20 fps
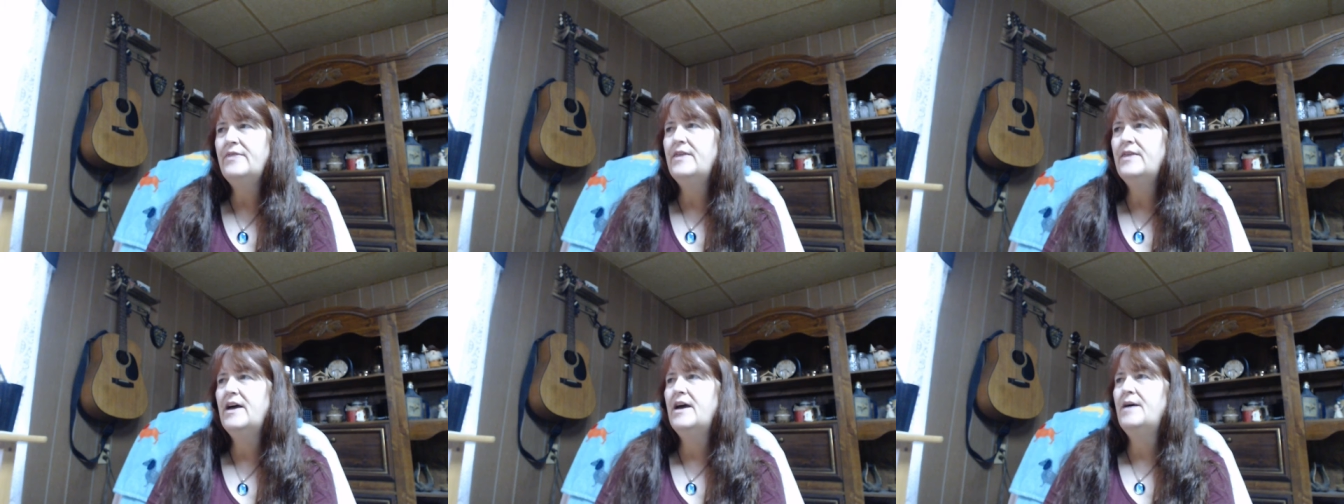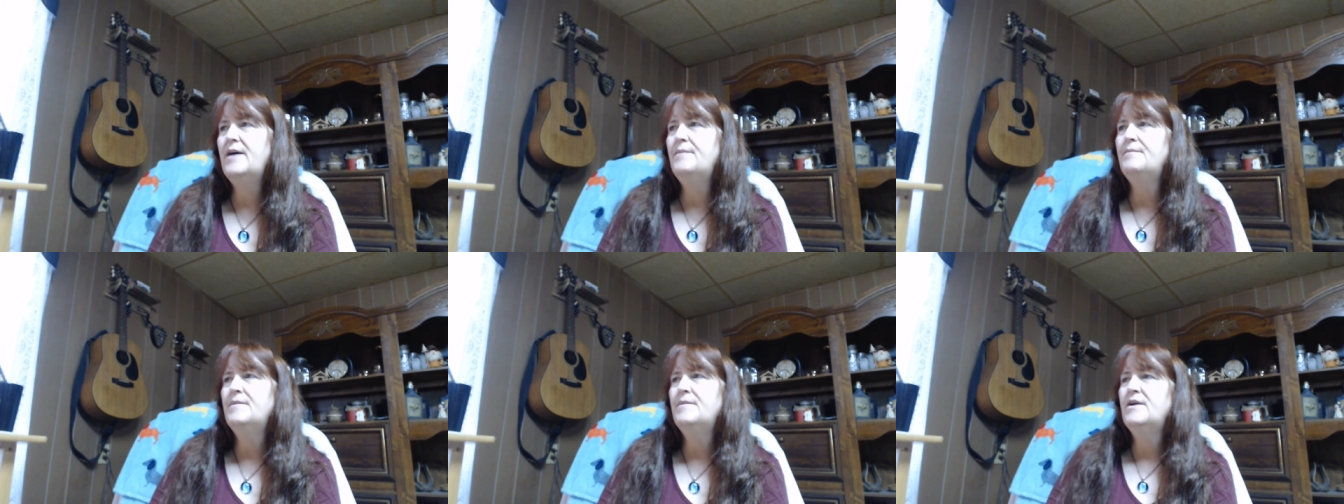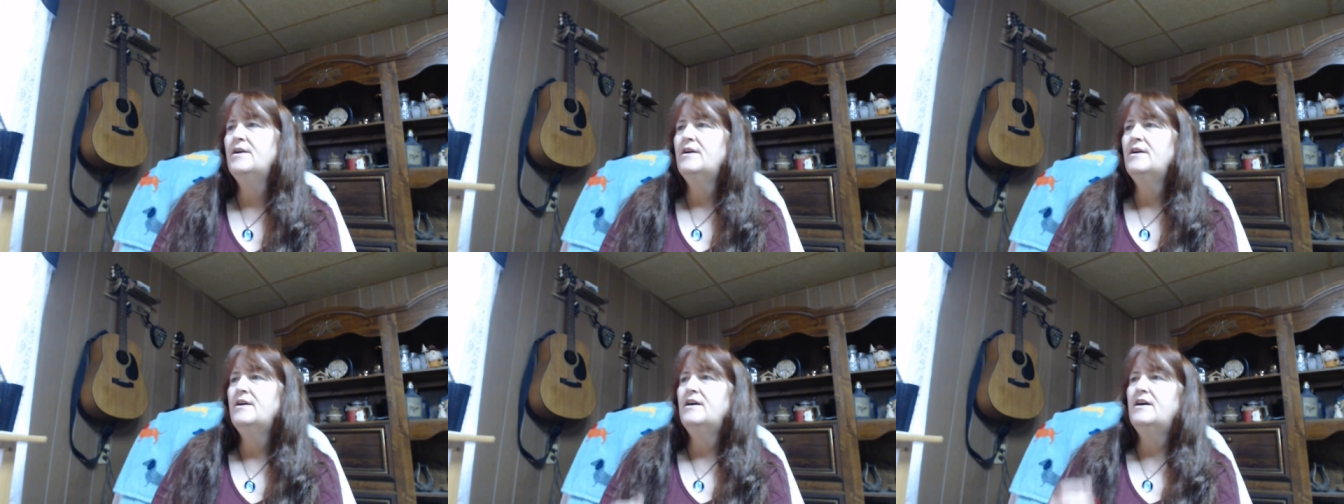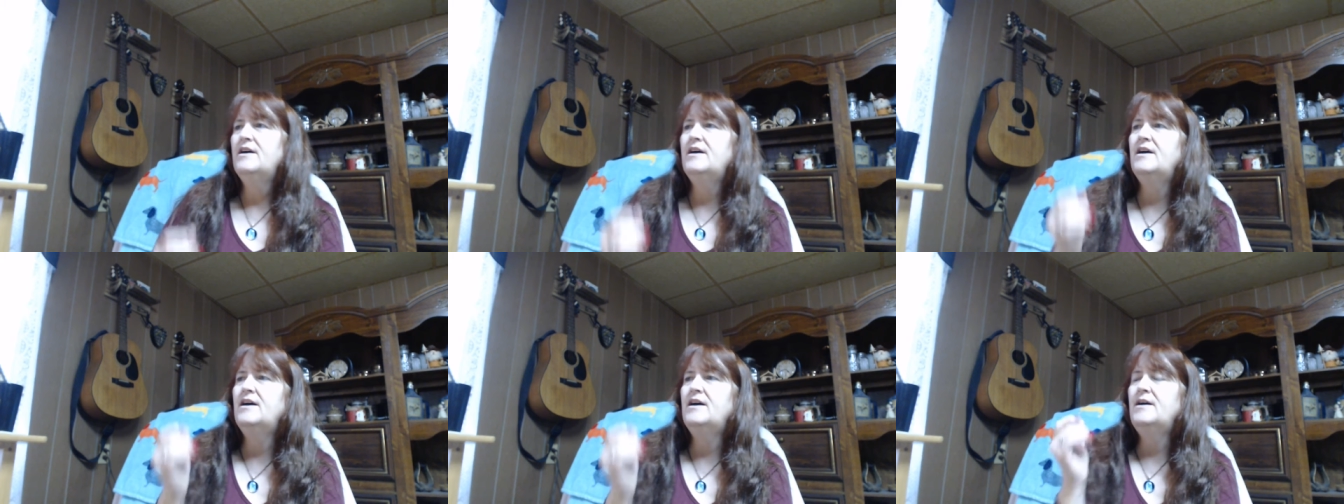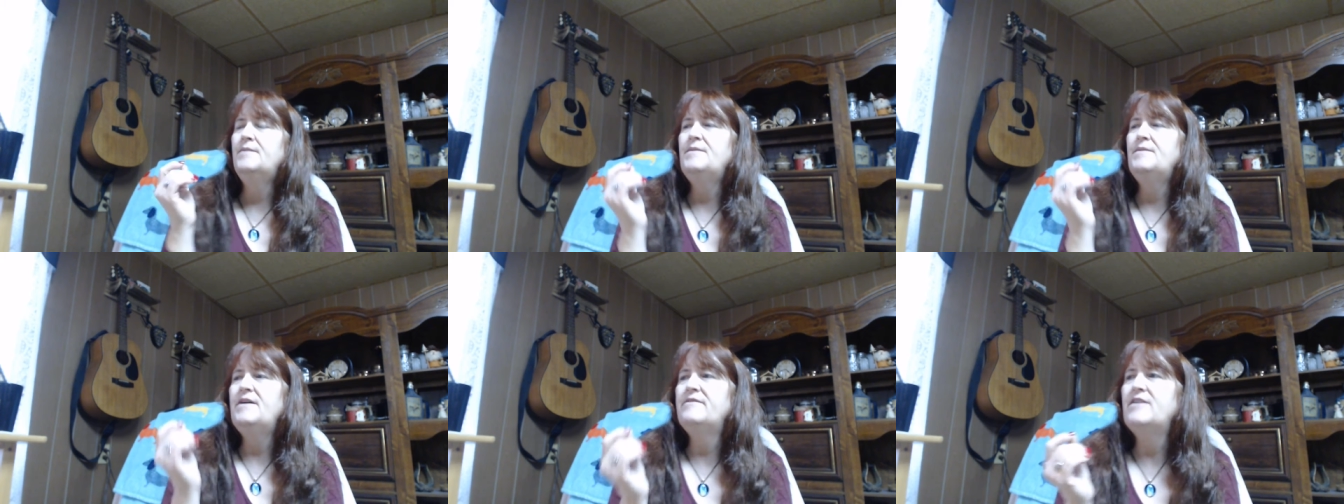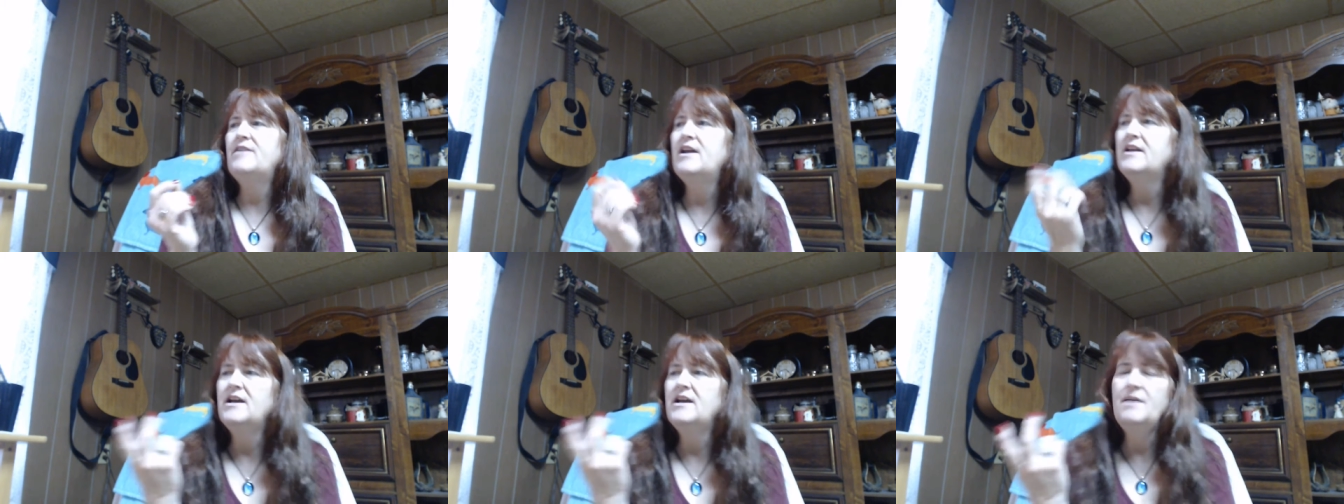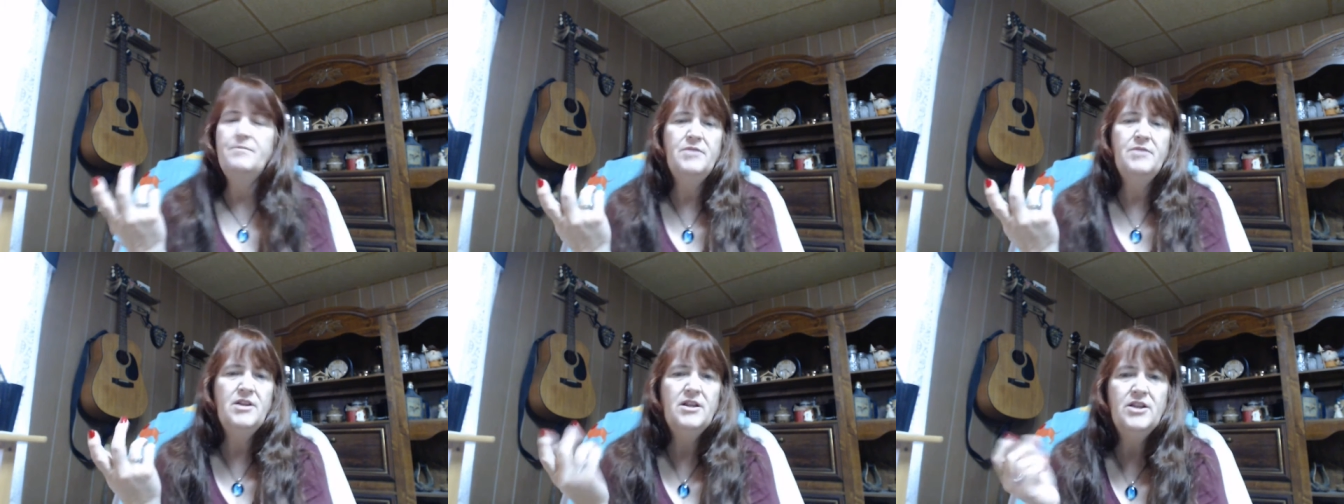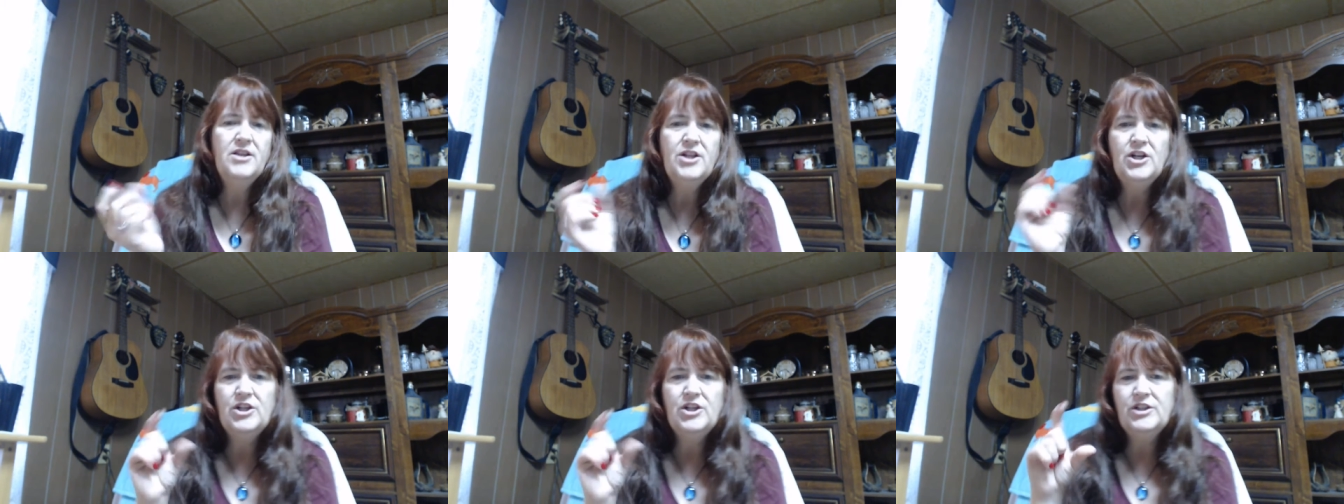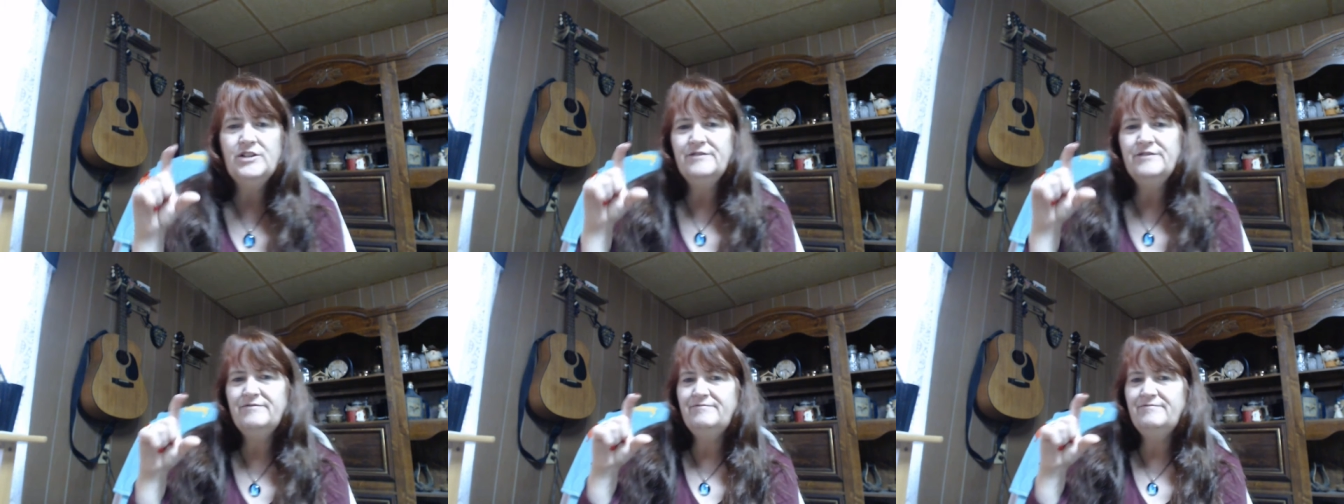them um, I've got a couple of little